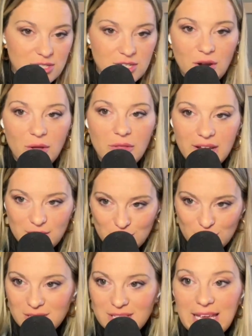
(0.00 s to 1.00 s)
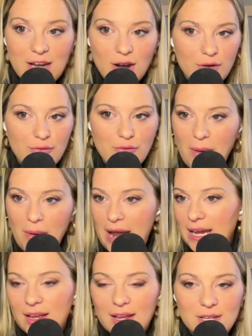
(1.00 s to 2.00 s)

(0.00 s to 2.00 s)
to know that it's just like in our formatting.